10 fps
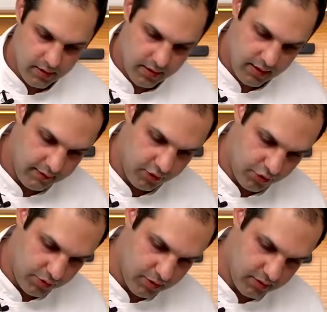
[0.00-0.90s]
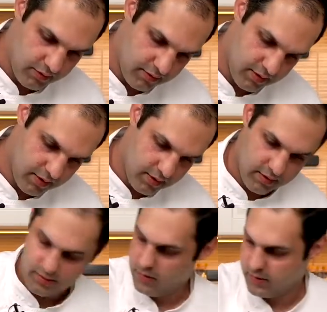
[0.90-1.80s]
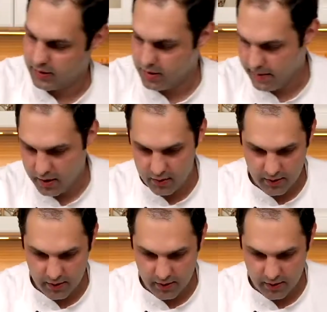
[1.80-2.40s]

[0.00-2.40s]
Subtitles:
as usual. Don't wanna come out.